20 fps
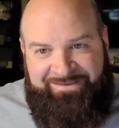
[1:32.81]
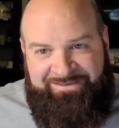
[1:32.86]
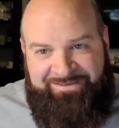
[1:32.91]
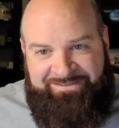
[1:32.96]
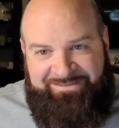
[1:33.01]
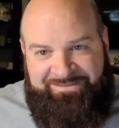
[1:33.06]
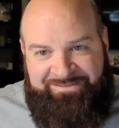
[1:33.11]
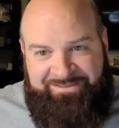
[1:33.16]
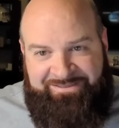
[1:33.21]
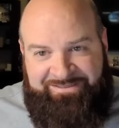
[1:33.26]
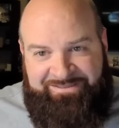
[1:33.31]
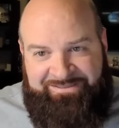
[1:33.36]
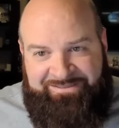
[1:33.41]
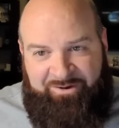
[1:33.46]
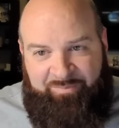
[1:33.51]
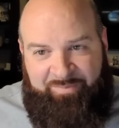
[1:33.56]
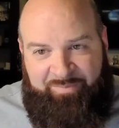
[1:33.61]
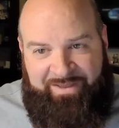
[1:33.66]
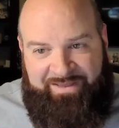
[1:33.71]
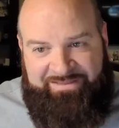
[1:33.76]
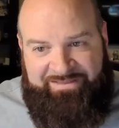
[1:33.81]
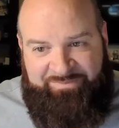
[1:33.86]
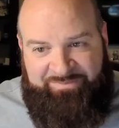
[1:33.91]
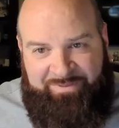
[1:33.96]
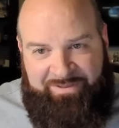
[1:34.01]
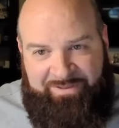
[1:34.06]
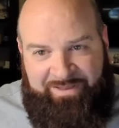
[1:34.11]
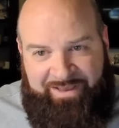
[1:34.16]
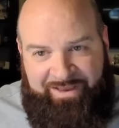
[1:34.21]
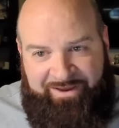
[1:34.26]
She's their best
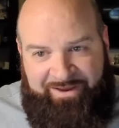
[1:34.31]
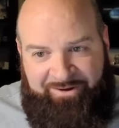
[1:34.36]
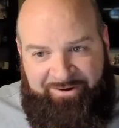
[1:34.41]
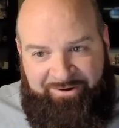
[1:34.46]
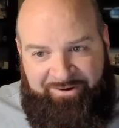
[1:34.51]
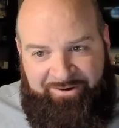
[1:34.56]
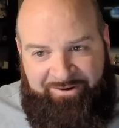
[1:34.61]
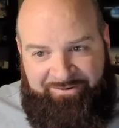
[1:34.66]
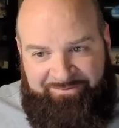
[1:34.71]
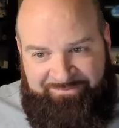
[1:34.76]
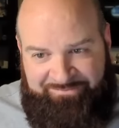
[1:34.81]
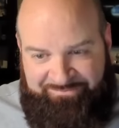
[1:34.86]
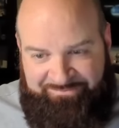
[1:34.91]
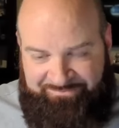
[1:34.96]
player.